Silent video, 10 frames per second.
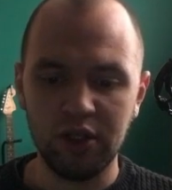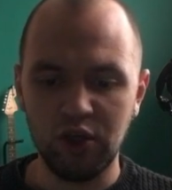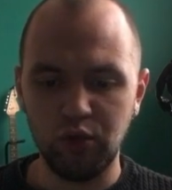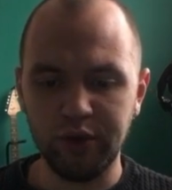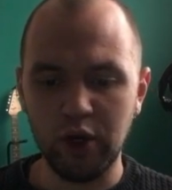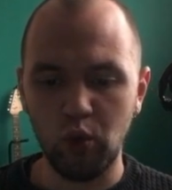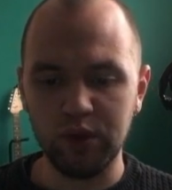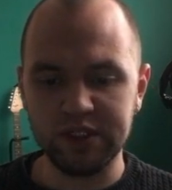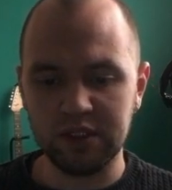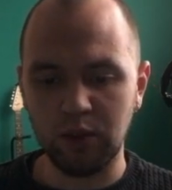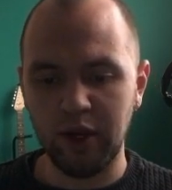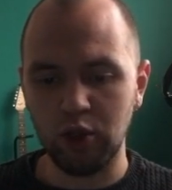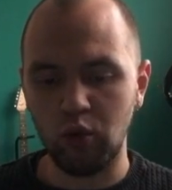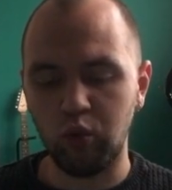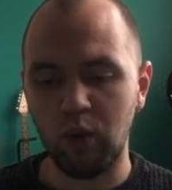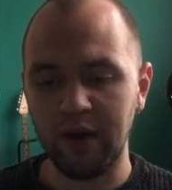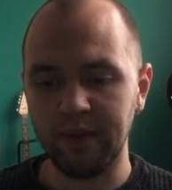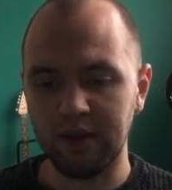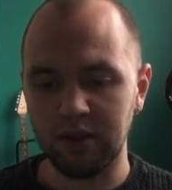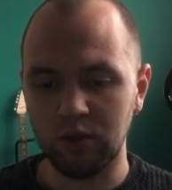If we go with the value of
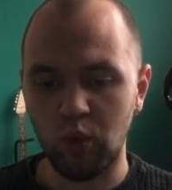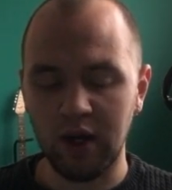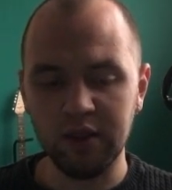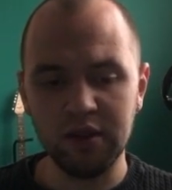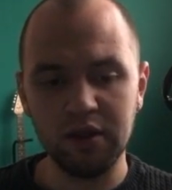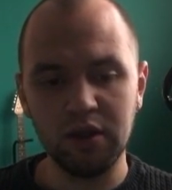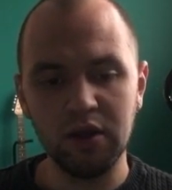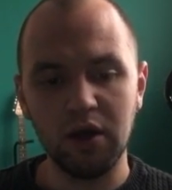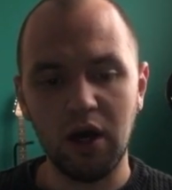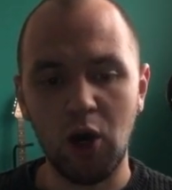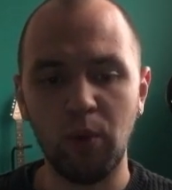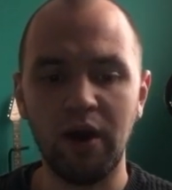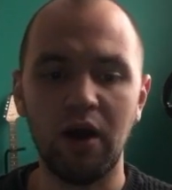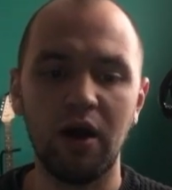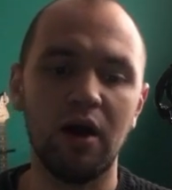1 and 1, our